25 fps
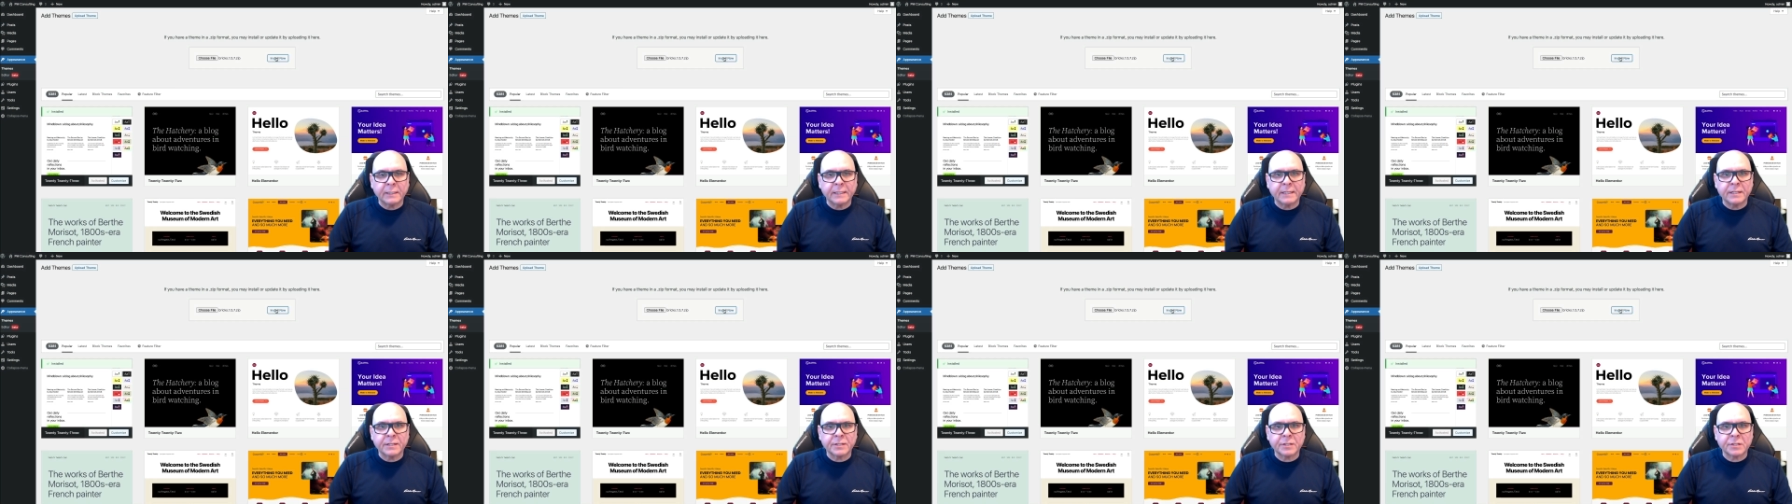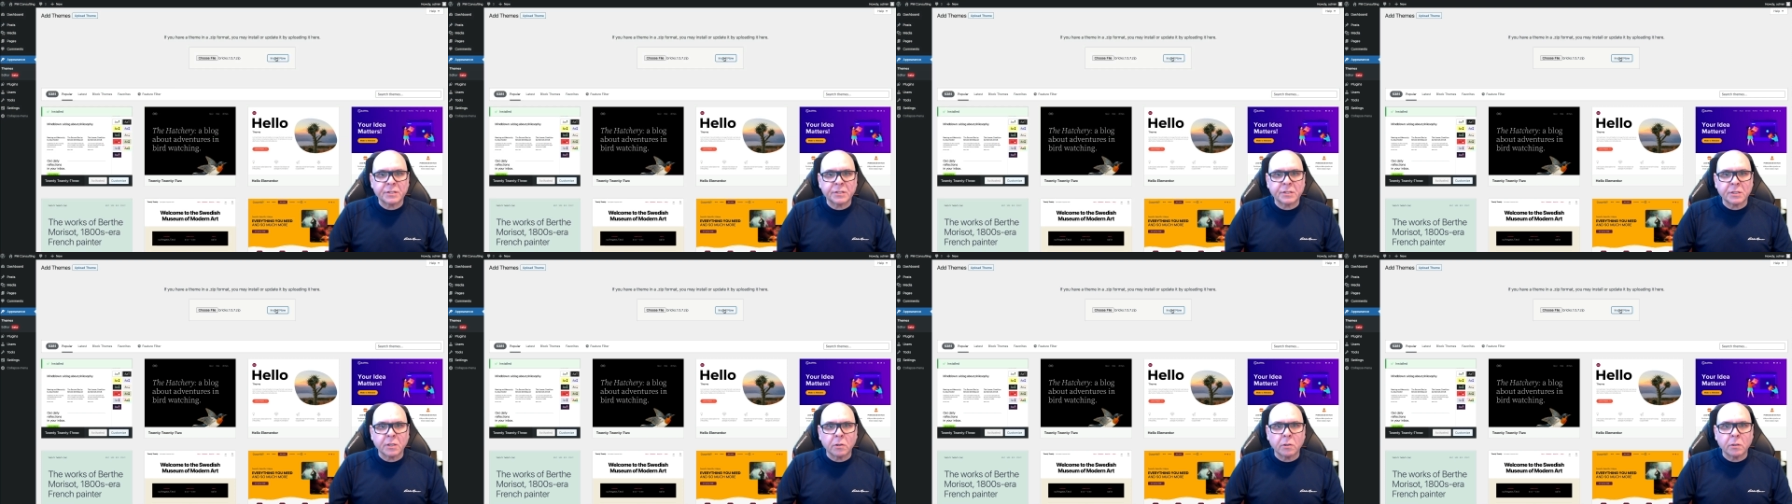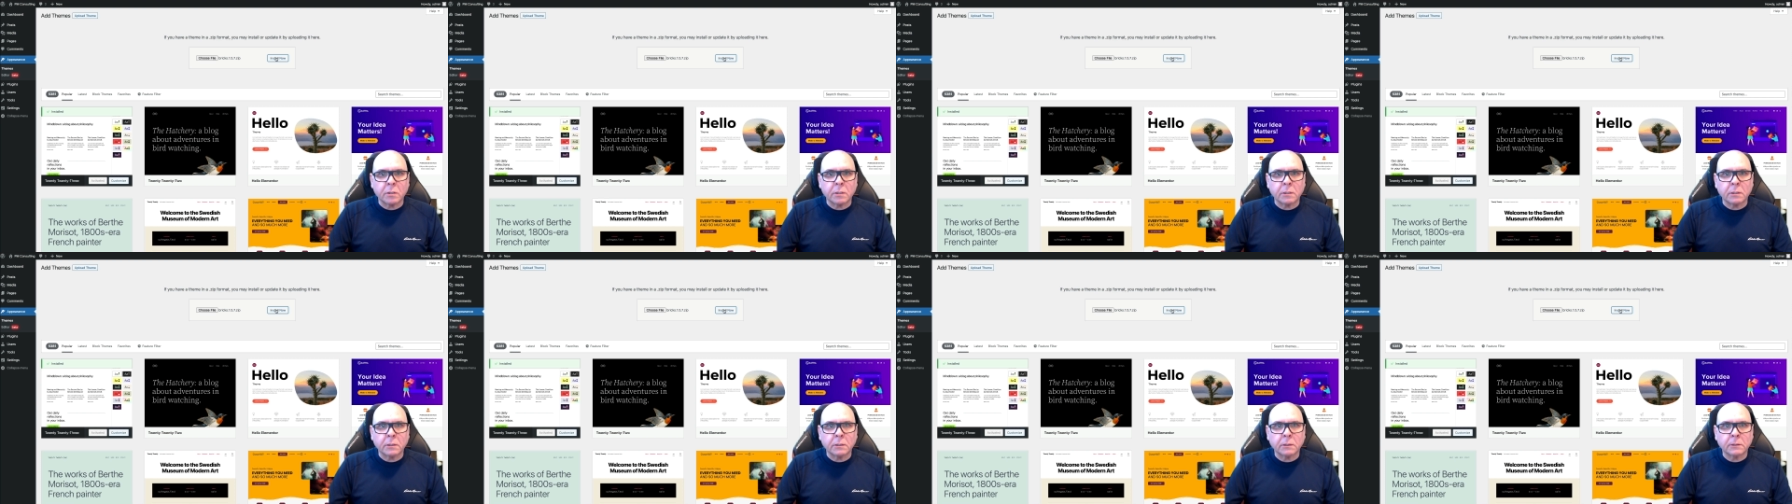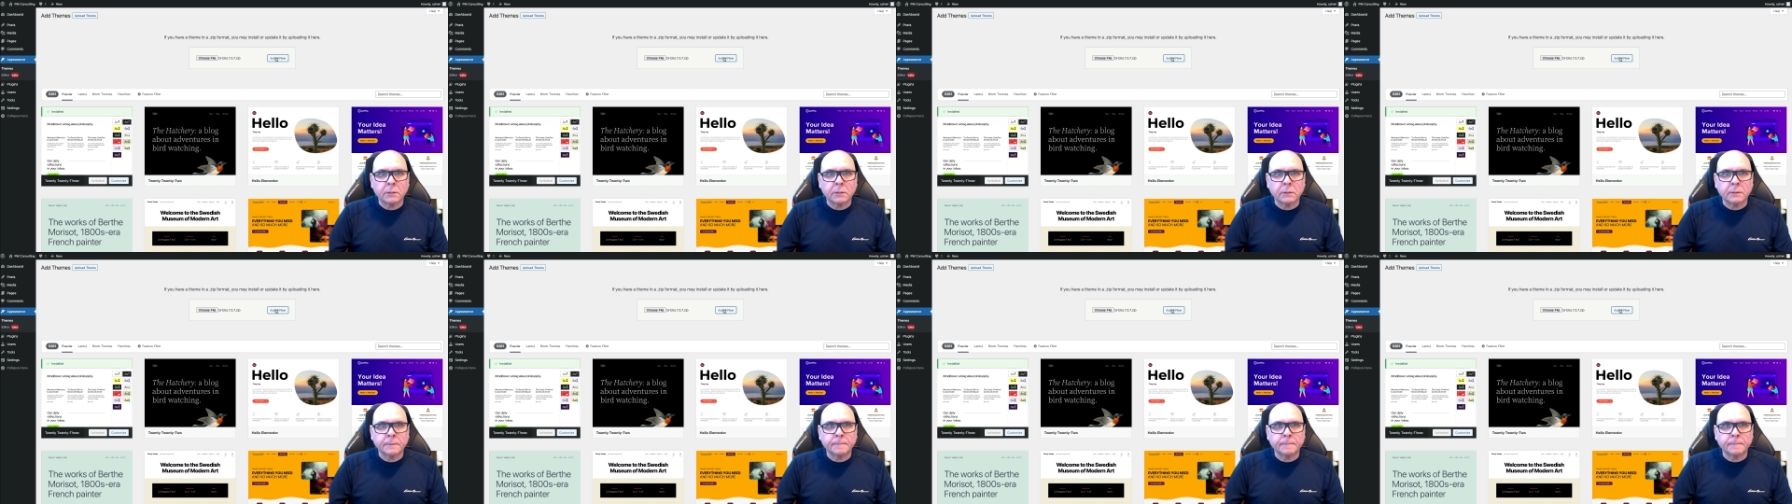install.